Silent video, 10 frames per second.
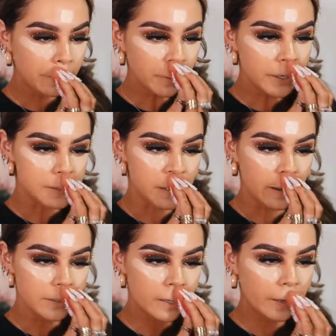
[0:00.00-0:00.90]
To be honest,
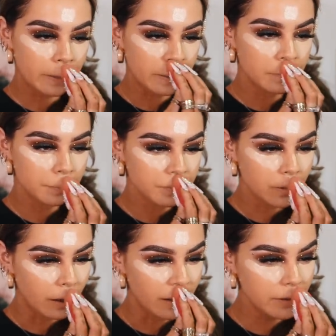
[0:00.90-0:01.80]
I actually
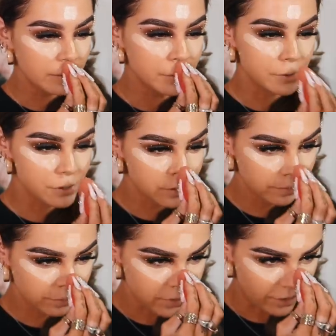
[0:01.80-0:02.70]
kind of use
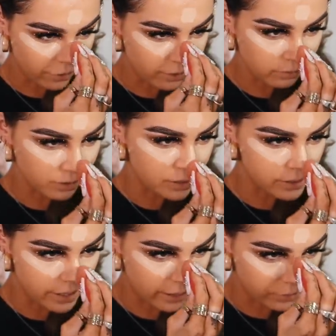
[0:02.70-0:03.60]
different
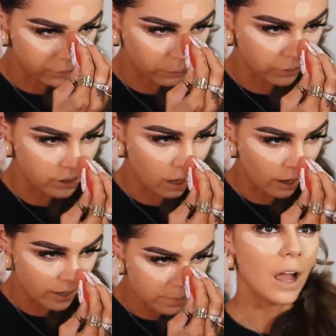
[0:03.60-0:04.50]
concealers all the
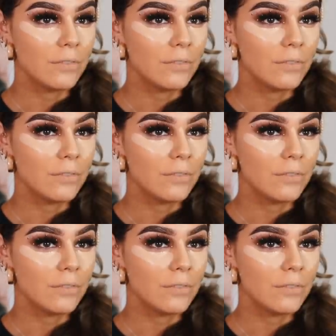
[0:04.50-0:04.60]
time.